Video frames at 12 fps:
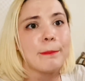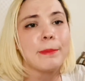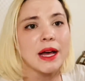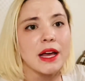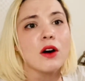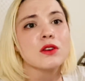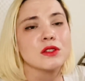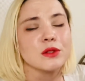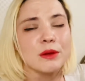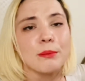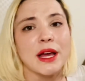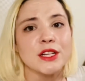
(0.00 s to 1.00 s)
But also
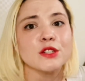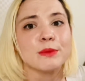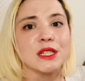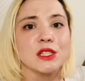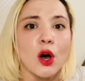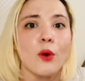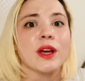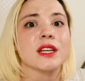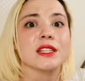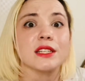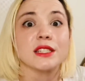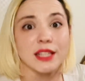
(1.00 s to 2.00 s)
the measurements
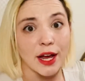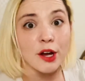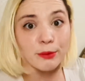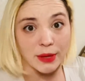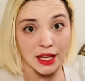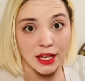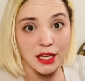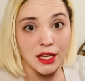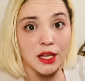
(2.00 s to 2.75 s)
always scare me